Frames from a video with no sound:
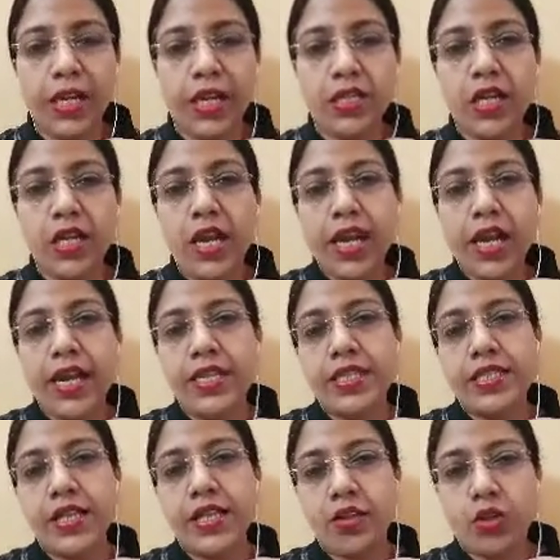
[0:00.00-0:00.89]
His
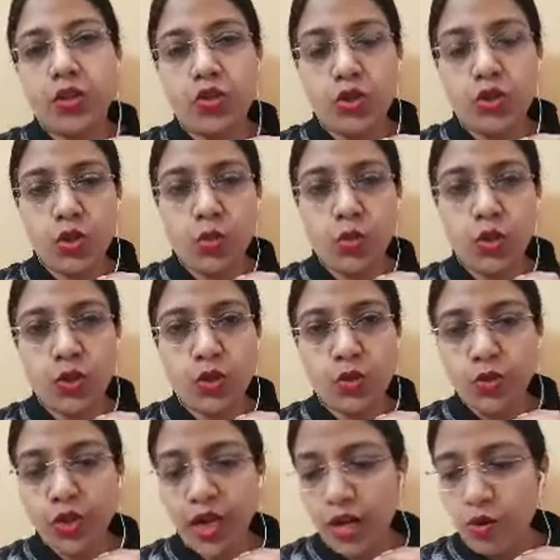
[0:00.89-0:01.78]
signature is also there
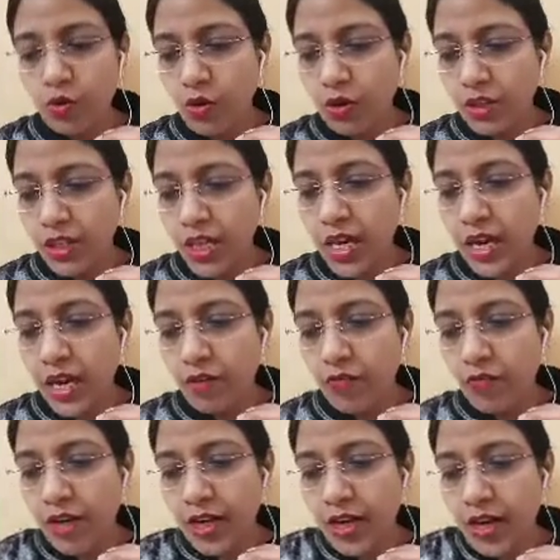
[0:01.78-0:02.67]
on the FIR.